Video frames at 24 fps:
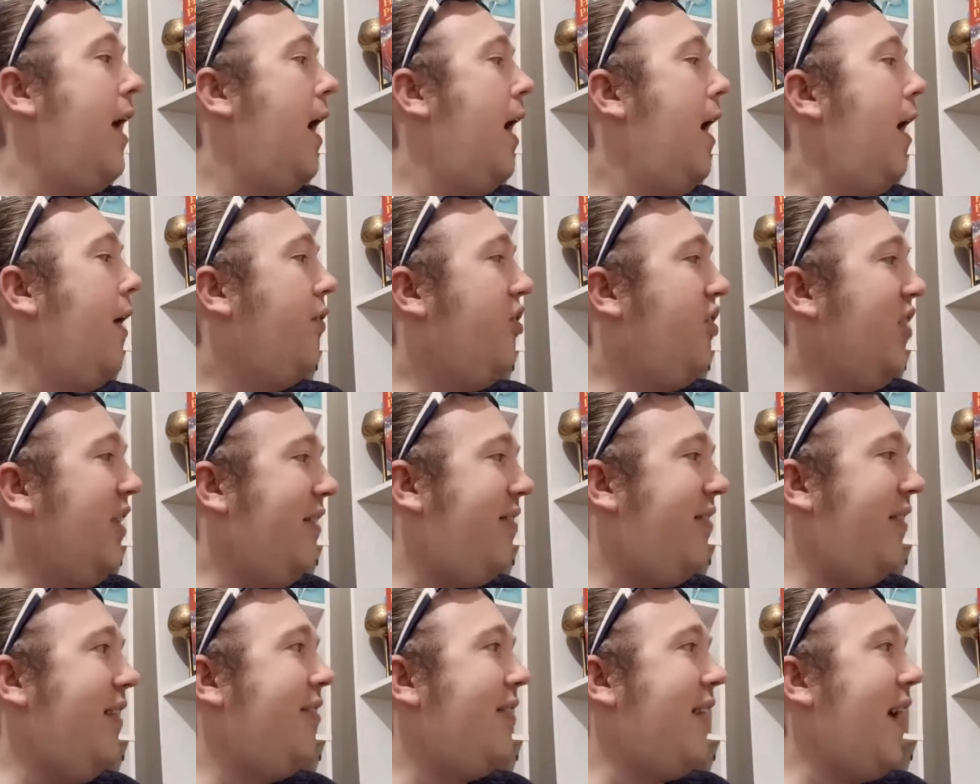
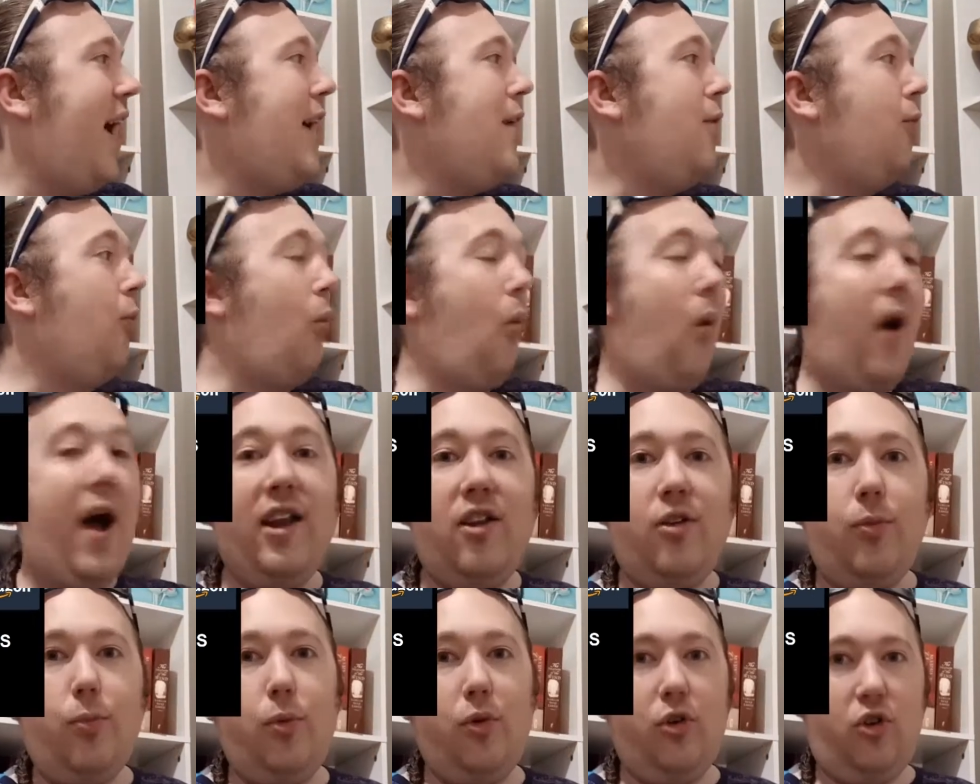This is a
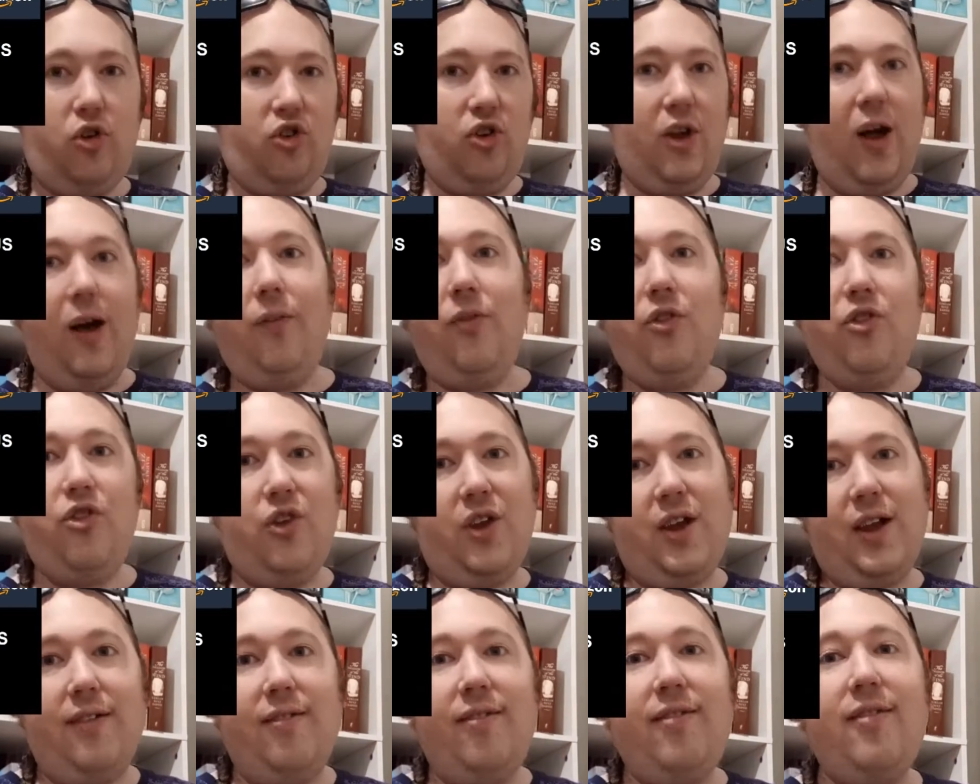white bookshelf, as you
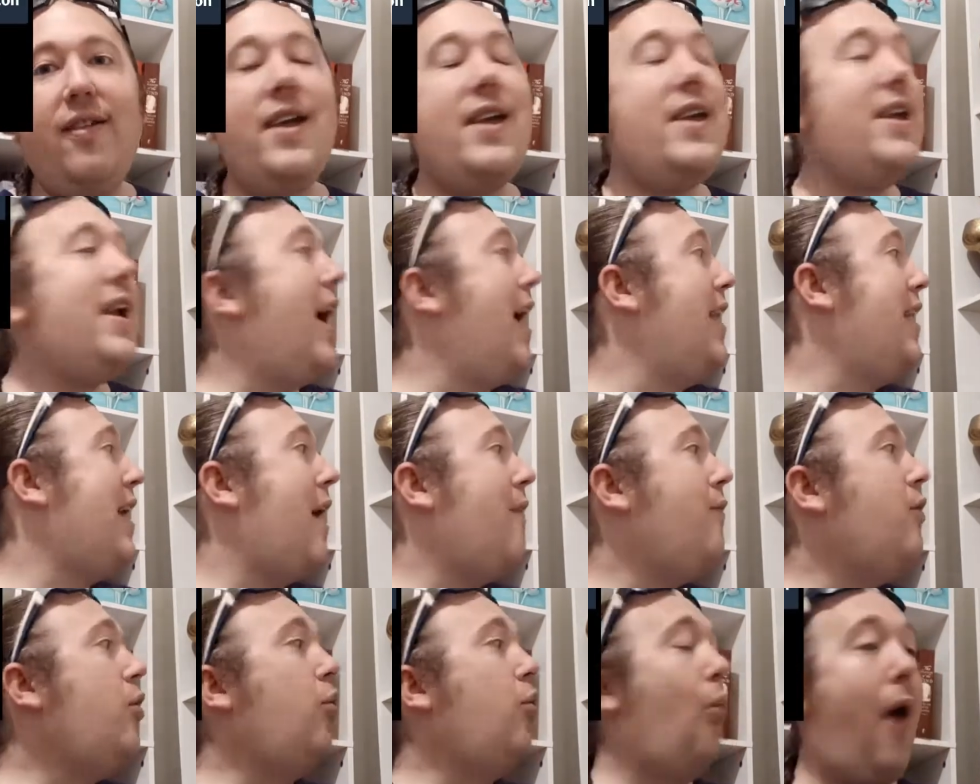can see, and
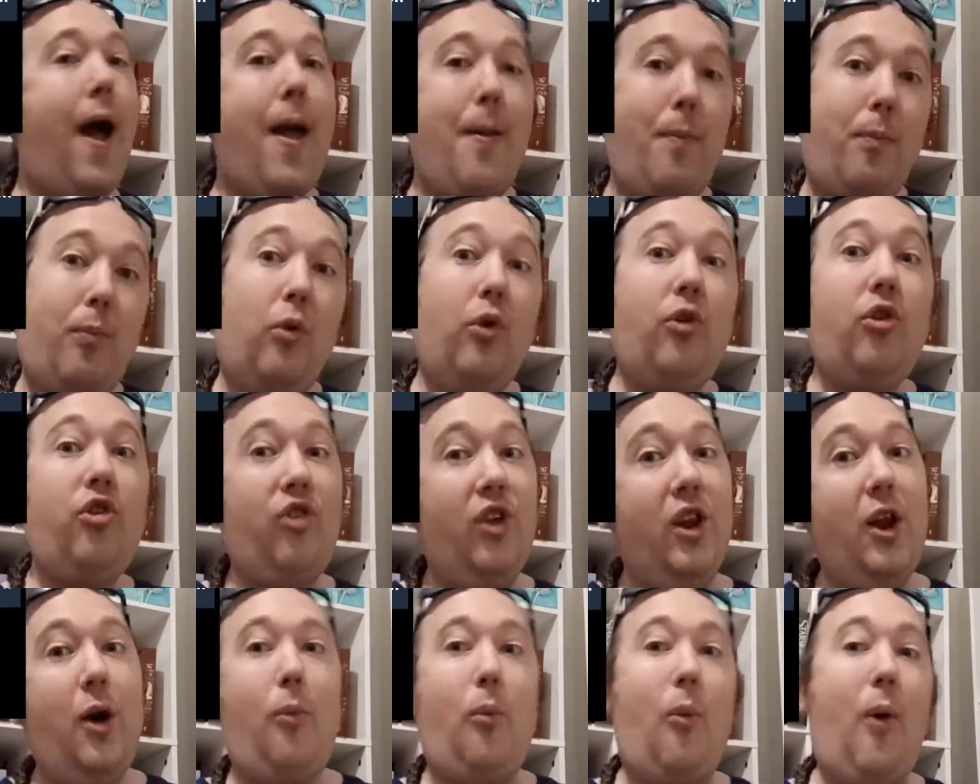having white books
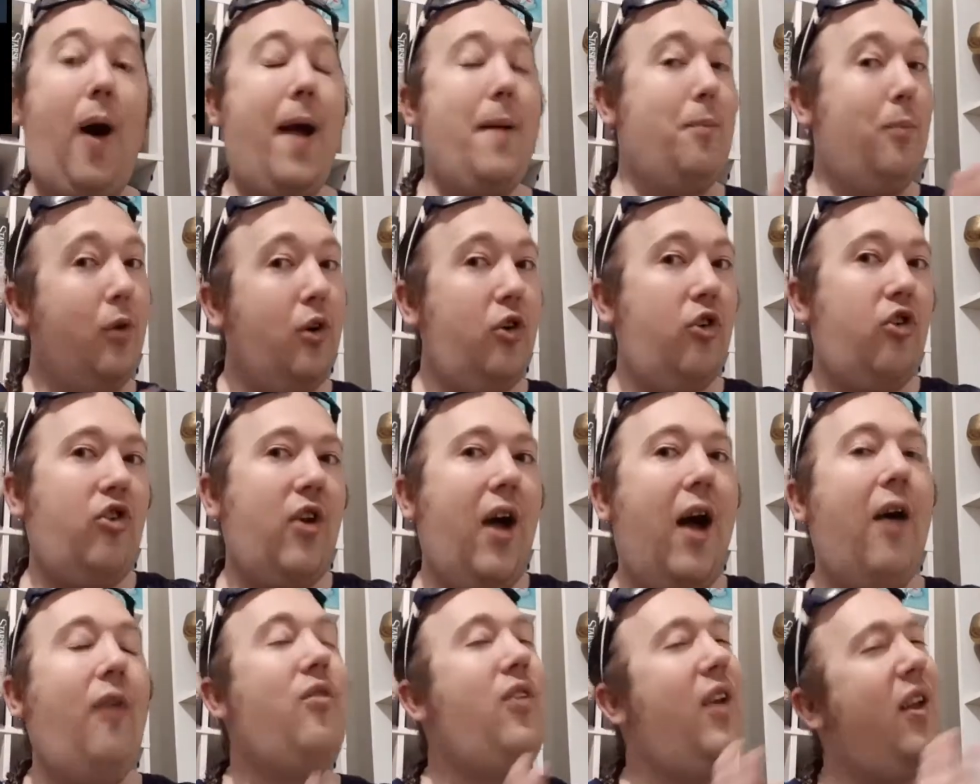in a white
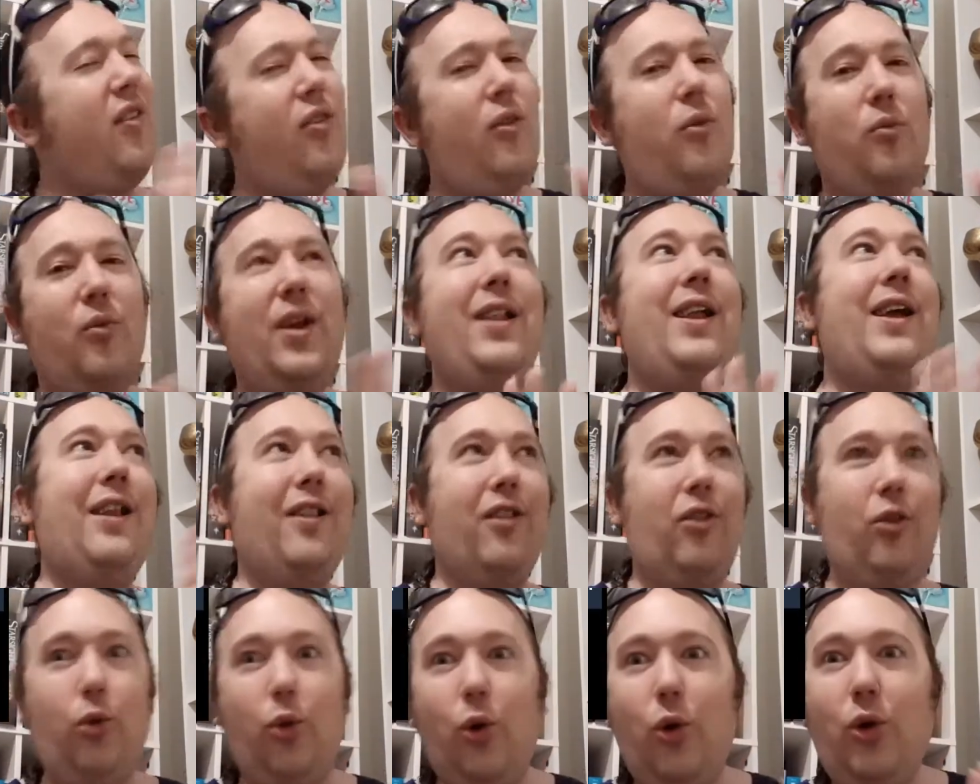bookshelf doesn't really
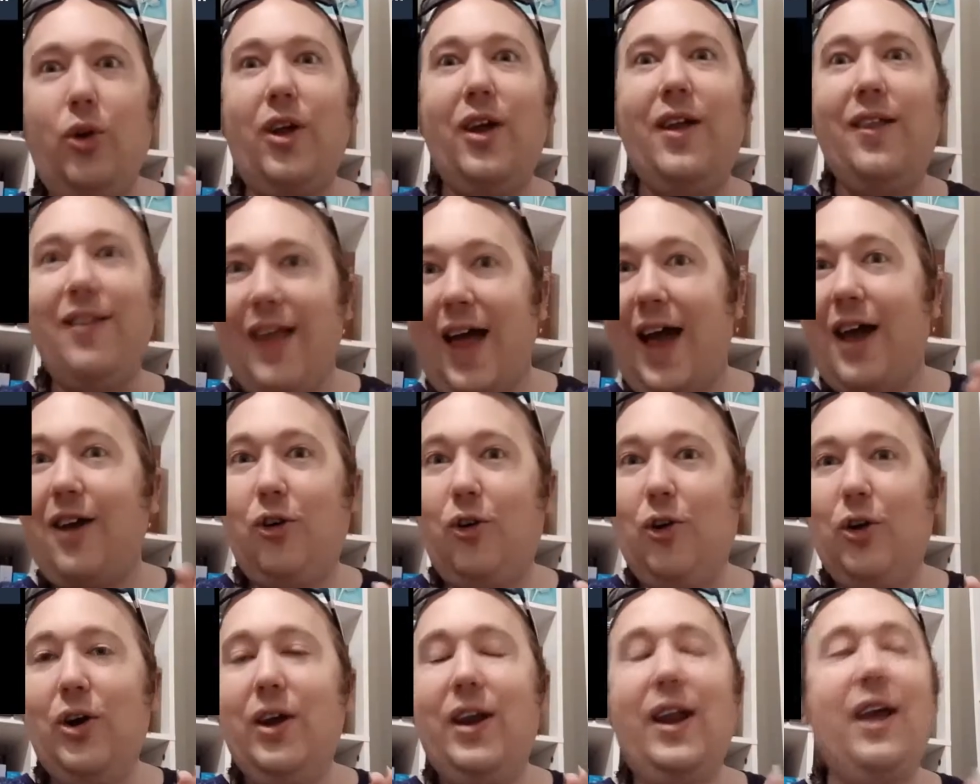look that
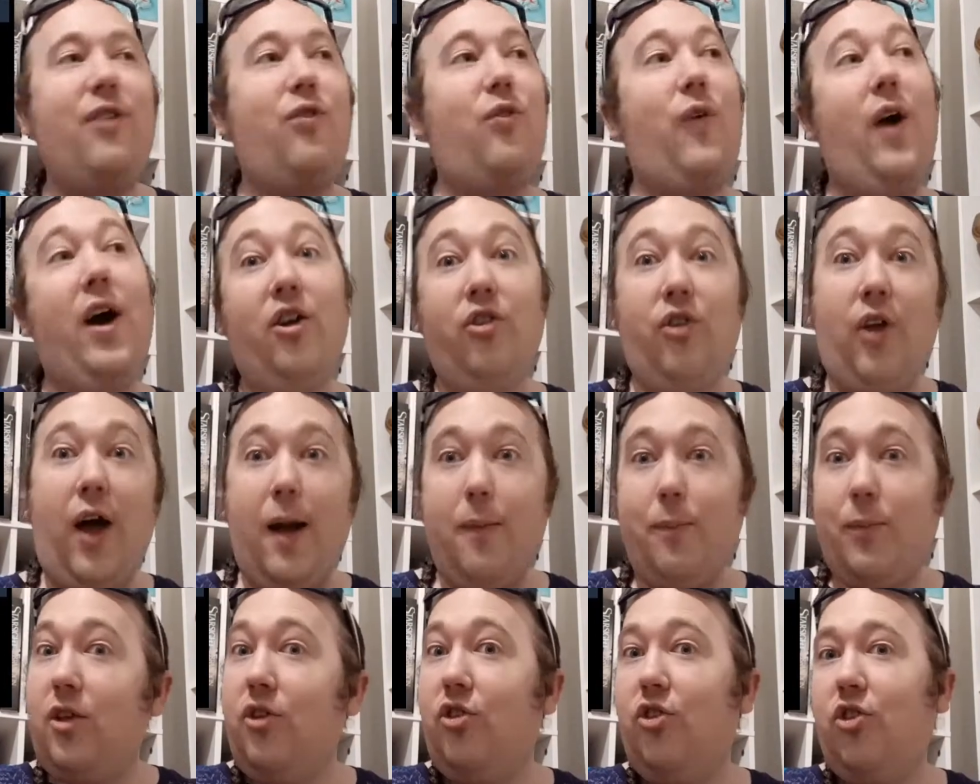good as far as
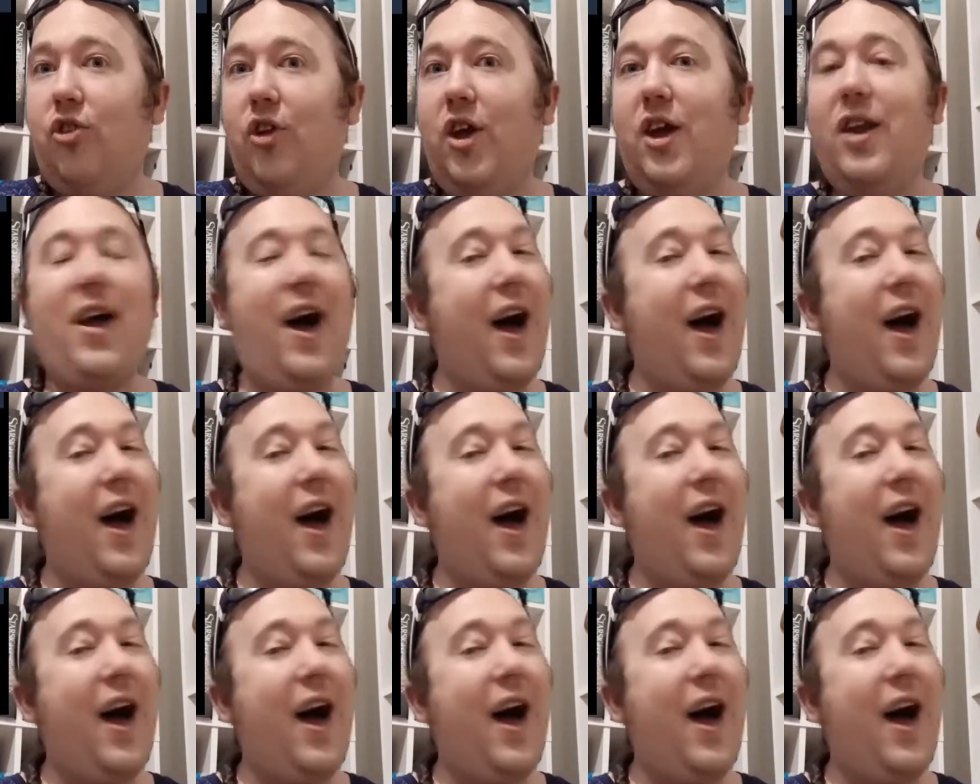I'm concerned.